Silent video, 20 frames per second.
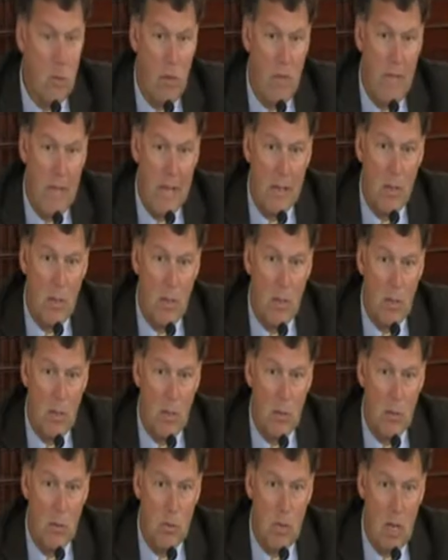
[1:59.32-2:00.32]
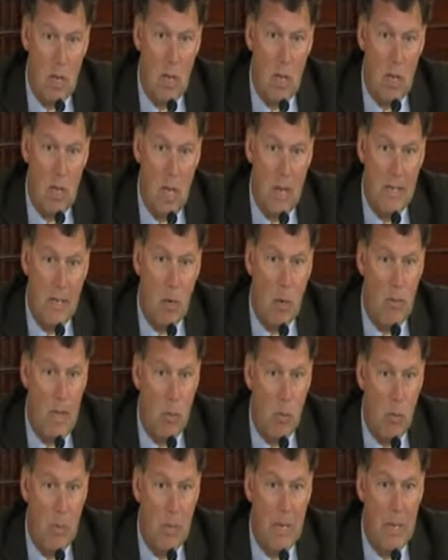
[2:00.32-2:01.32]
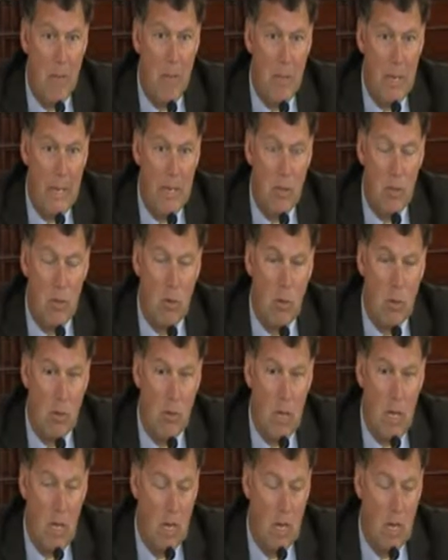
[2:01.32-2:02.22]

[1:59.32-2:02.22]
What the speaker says: on that good news. I know that will be a major